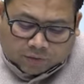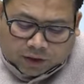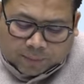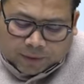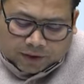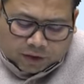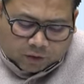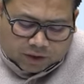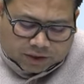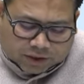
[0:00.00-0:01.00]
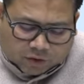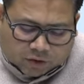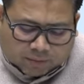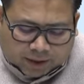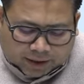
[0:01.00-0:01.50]
Now, crippled Trenaunay
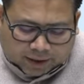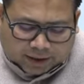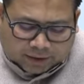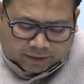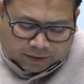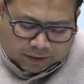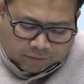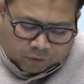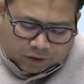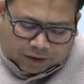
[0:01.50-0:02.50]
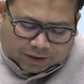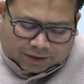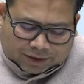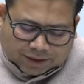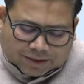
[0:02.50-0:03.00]
syndrome. Again, what
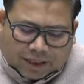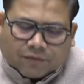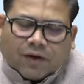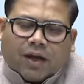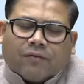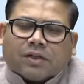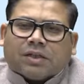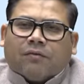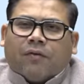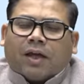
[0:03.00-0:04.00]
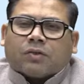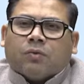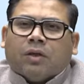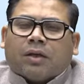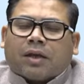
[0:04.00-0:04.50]
are the things that we have? It's a
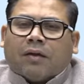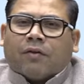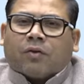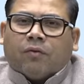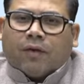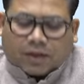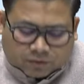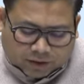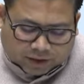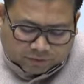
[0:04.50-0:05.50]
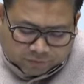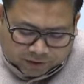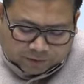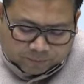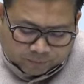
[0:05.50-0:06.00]
vascular, cavernovascular
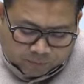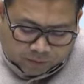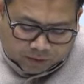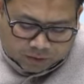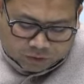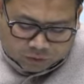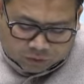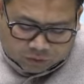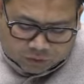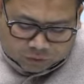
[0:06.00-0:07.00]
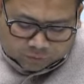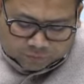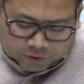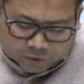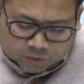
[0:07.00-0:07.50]
defect. So
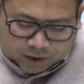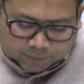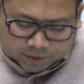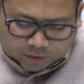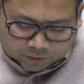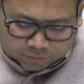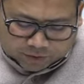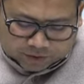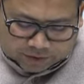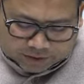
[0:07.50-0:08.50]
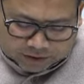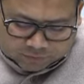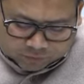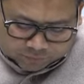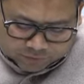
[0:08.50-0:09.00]
soft tissue hypertrophy,
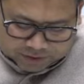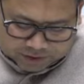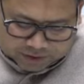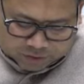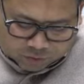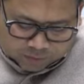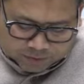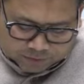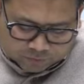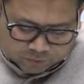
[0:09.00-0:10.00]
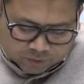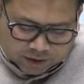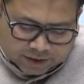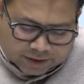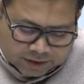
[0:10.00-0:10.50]
this is what we see. So option
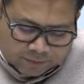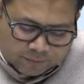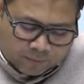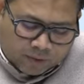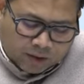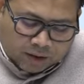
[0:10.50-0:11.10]
4 is there.